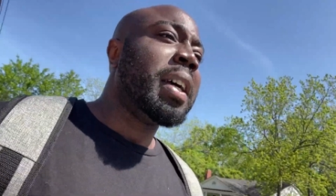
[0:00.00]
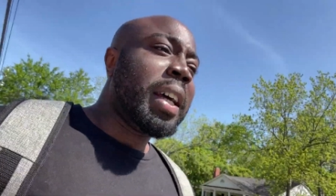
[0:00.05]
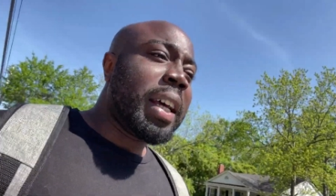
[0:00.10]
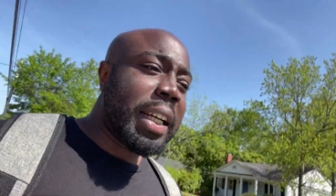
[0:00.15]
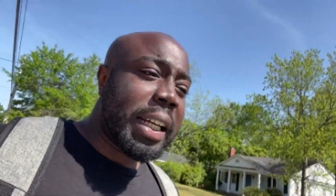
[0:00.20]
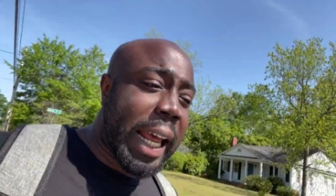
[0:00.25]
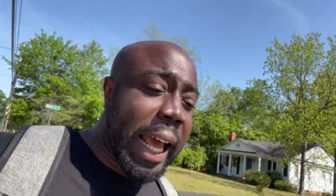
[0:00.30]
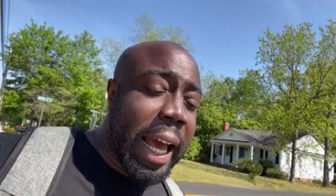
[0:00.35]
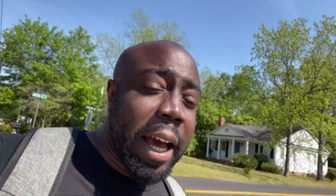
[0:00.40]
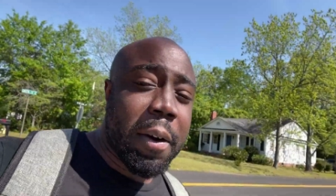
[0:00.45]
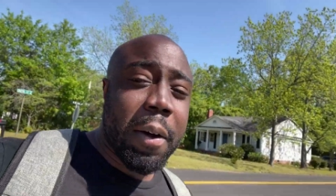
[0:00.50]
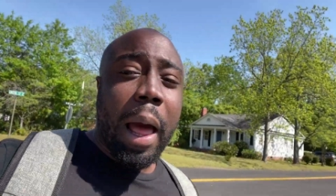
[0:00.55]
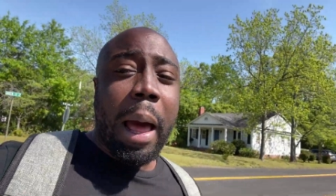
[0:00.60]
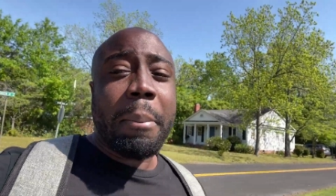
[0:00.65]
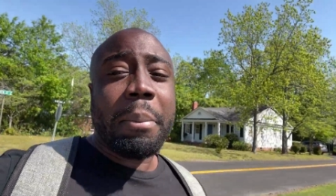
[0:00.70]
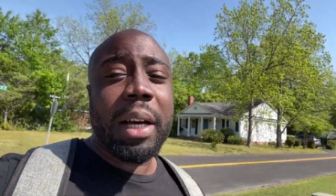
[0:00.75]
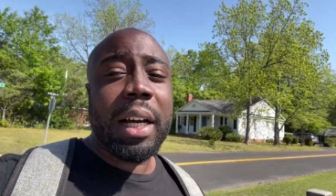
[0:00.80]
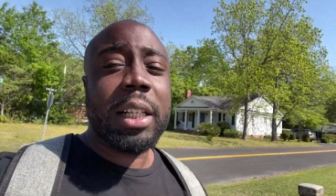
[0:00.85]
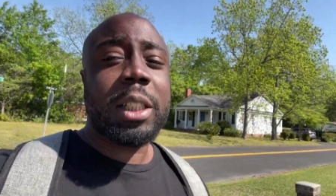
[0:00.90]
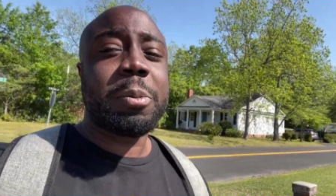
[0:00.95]
Now, I'm
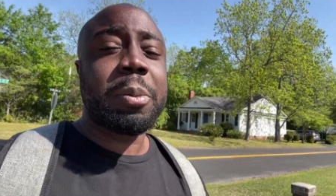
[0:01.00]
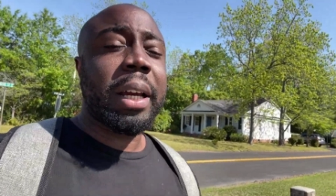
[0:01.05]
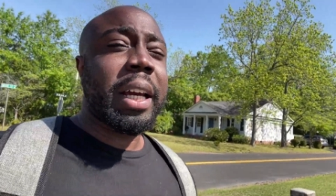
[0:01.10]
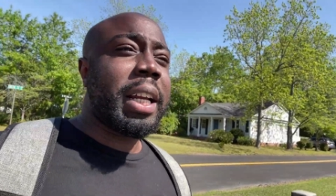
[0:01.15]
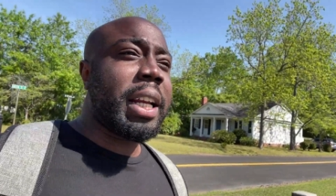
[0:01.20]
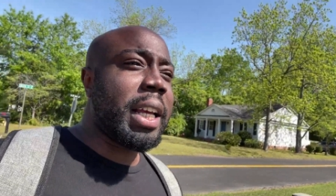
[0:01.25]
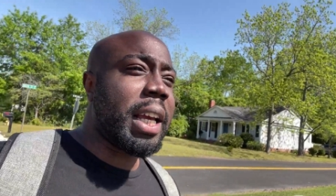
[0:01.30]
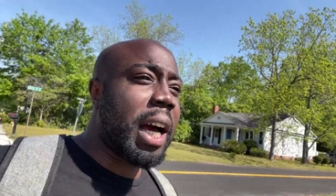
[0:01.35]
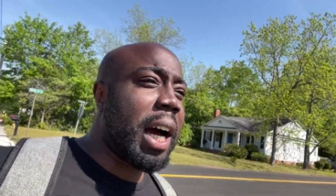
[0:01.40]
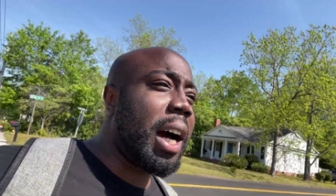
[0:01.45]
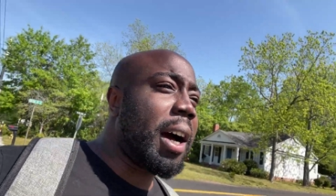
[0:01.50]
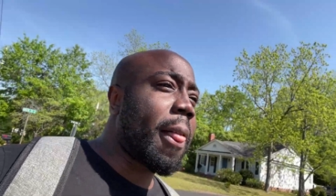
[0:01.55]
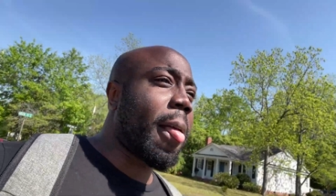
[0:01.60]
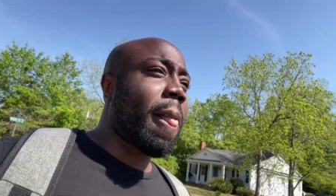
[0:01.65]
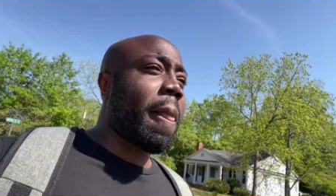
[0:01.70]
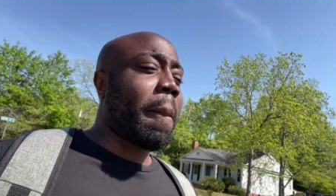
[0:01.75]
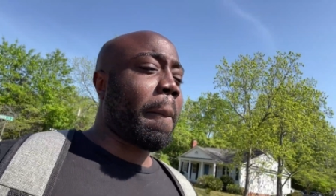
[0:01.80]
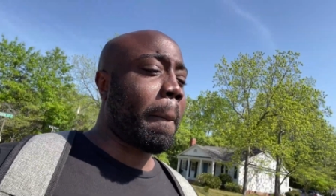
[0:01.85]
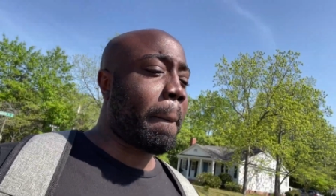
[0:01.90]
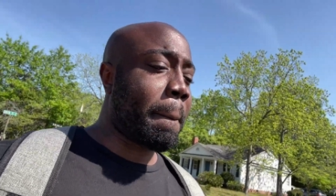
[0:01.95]
gonna explain to y'all
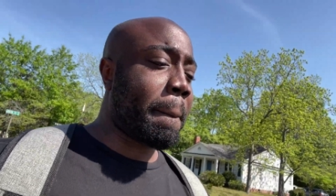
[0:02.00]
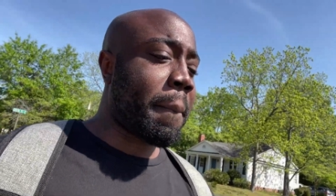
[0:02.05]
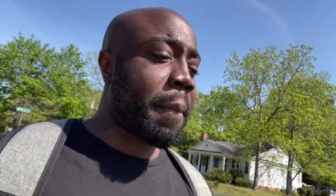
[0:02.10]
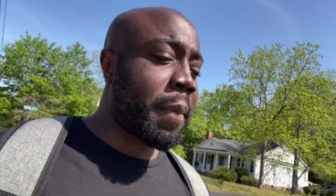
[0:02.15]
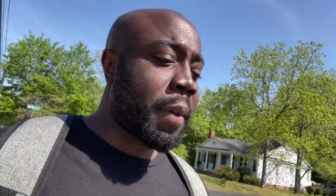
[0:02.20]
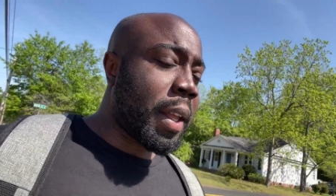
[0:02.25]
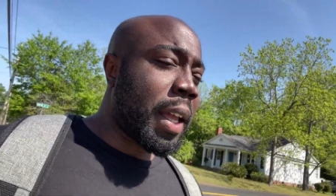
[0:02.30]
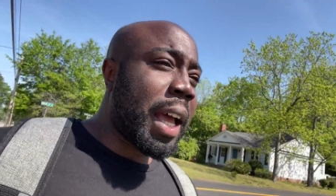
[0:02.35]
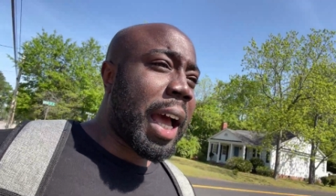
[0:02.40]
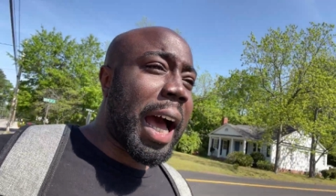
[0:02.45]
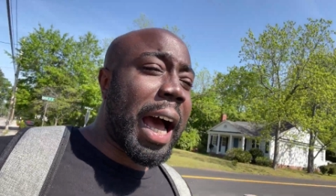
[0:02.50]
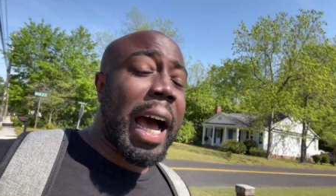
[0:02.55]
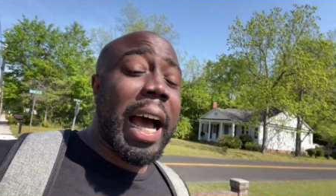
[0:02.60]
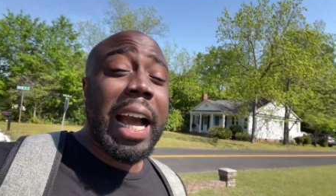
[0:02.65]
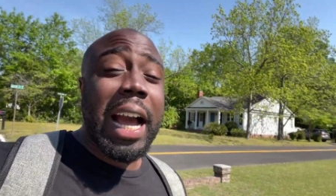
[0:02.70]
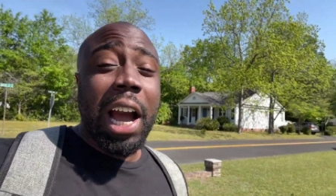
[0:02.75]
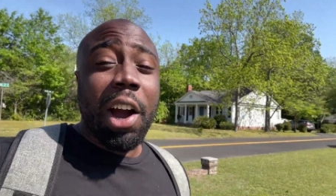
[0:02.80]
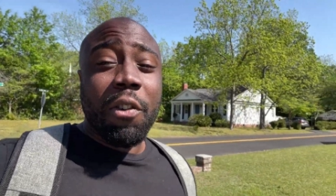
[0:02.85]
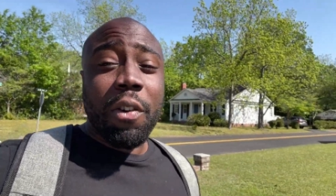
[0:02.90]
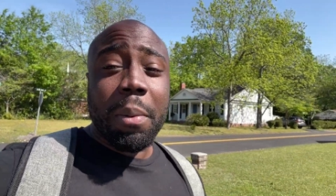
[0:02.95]
how I
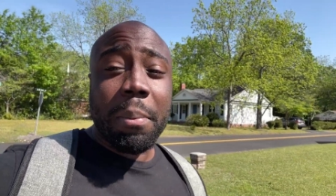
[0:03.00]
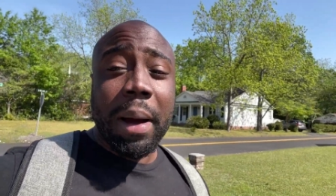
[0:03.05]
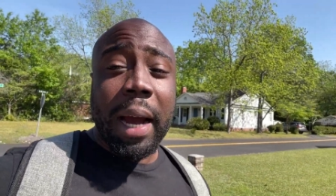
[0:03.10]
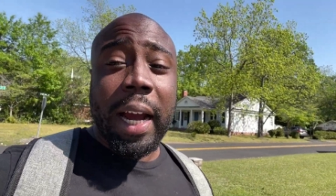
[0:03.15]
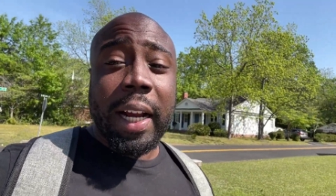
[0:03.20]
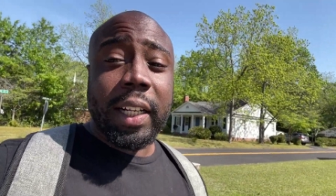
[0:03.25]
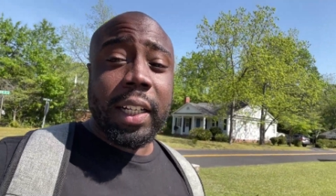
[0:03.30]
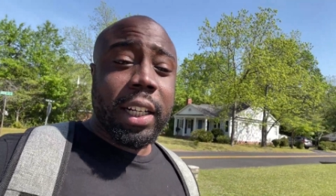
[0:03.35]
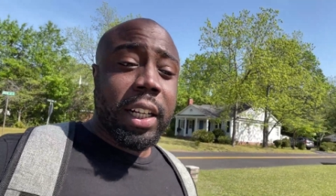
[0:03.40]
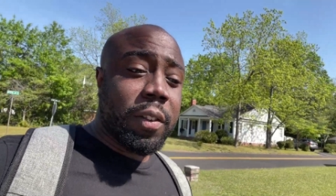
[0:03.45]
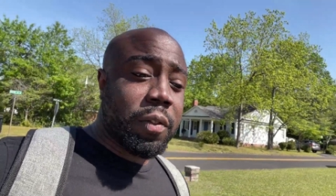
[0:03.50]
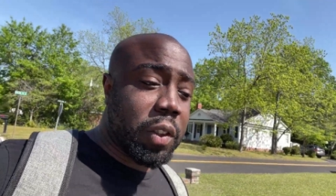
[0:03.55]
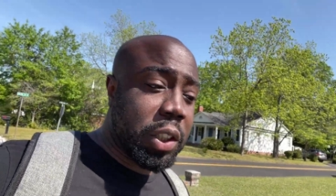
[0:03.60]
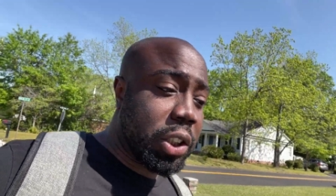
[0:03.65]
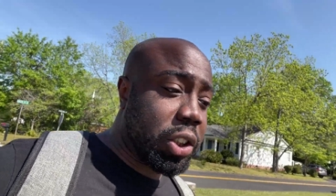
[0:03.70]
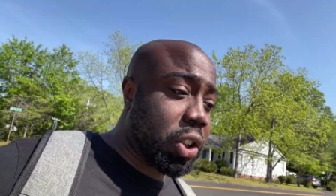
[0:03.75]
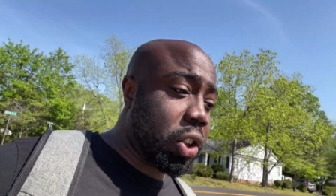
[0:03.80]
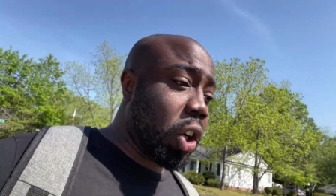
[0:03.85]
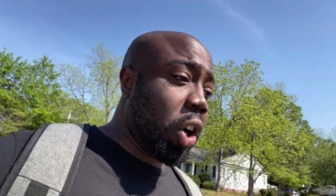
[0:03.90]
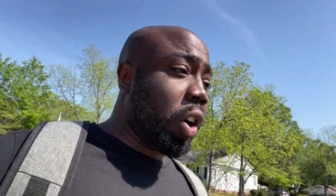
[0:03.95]
got reminded of this
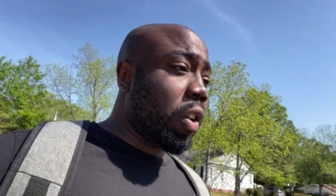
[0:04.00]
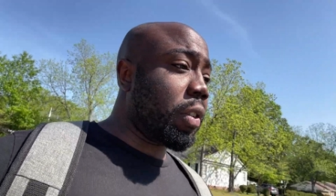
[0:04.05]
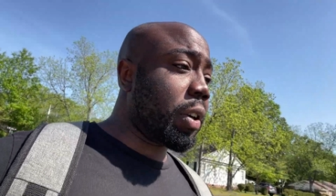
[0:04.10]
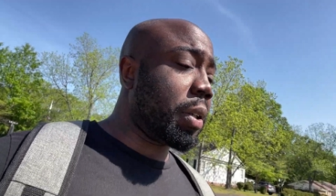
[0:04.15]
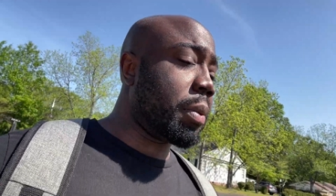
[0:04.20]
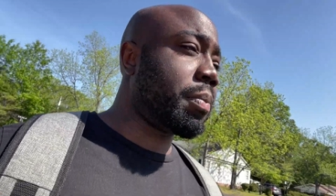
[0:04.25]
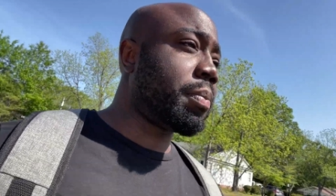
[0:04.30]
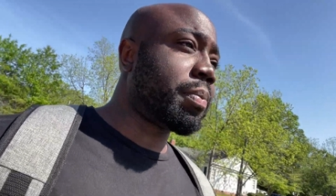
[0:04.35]
story.